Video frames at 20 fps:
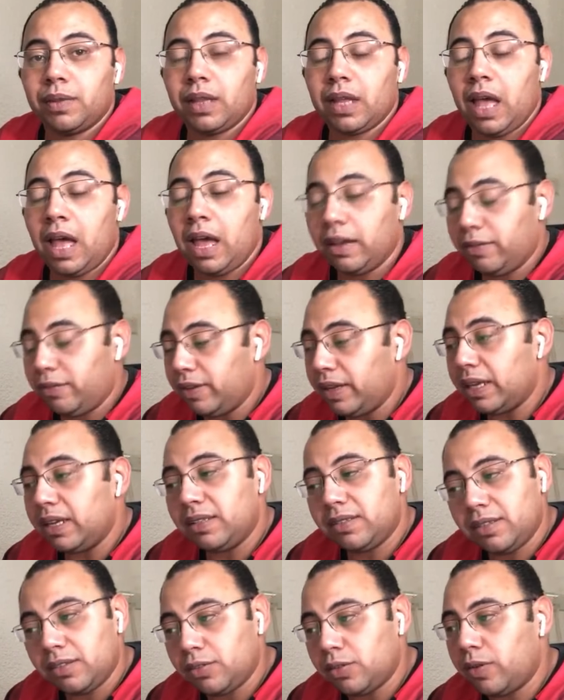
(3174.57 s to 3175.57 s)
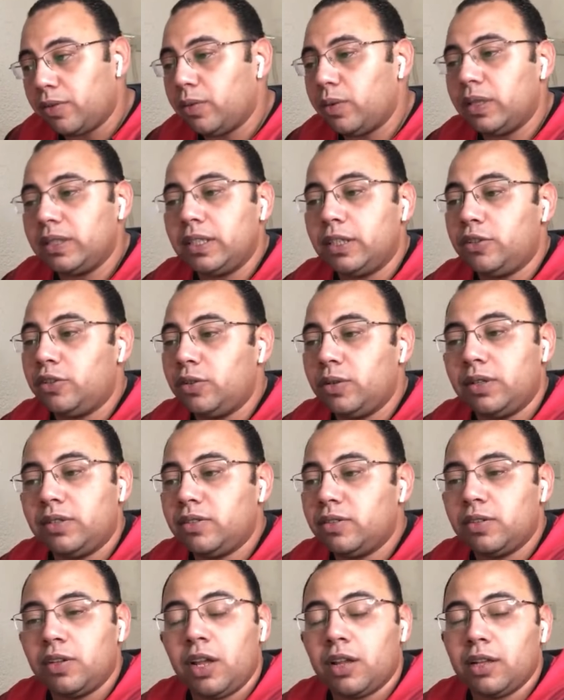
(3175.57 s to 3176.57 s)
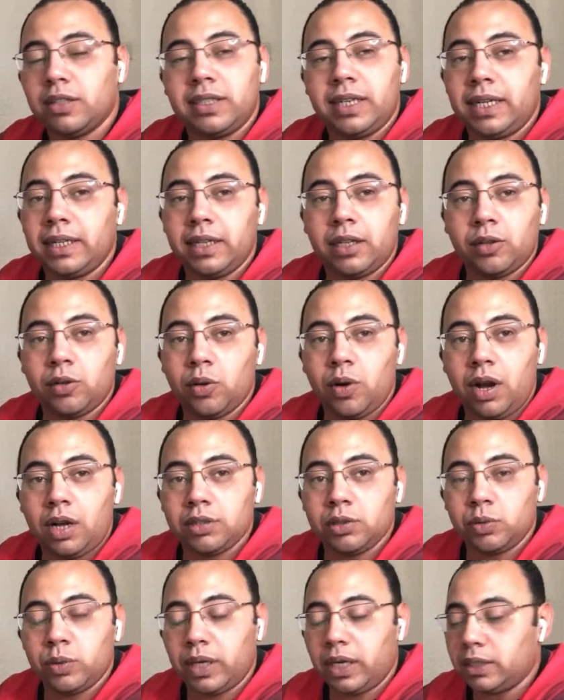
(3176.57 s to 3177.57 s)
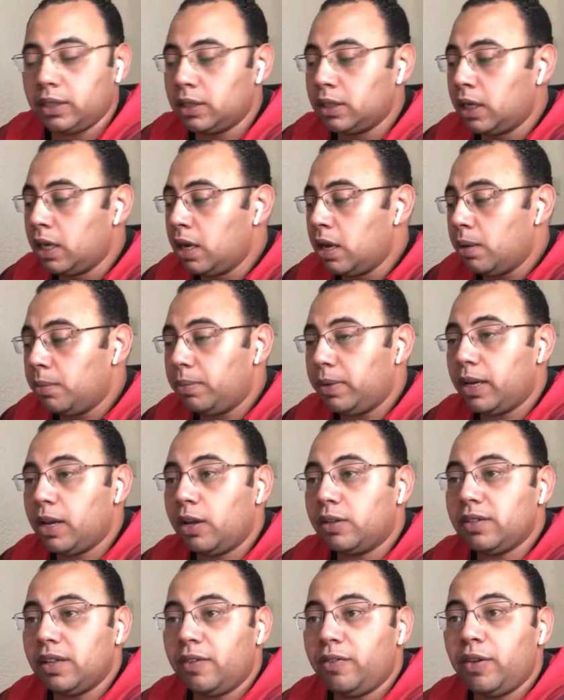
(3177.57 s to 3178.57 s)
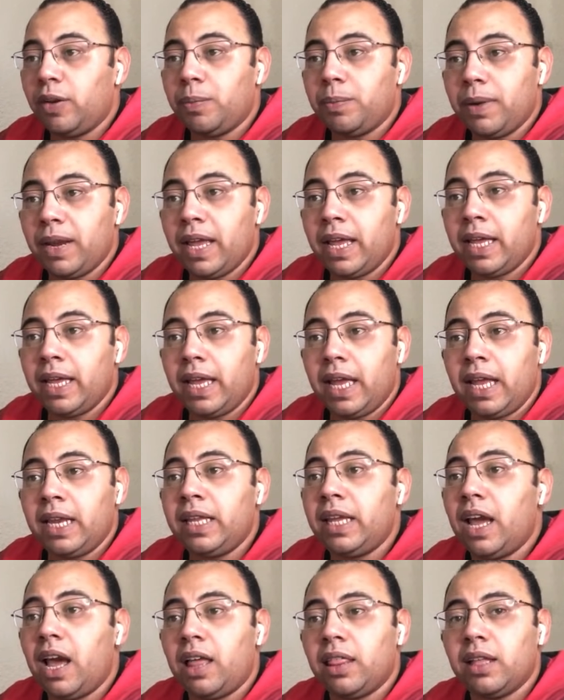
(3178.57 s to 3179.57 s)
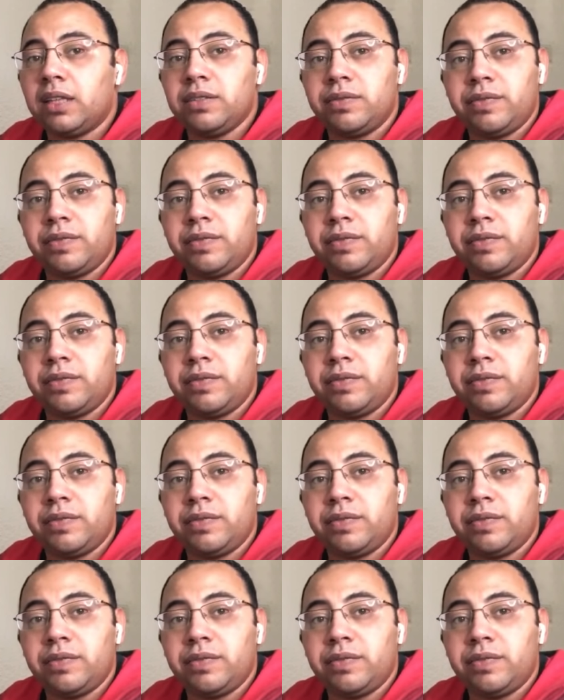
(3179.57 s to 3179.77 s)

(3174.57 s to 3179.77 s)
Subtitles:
I feel it's a software issue. It's not related to hardware. Because if you play any other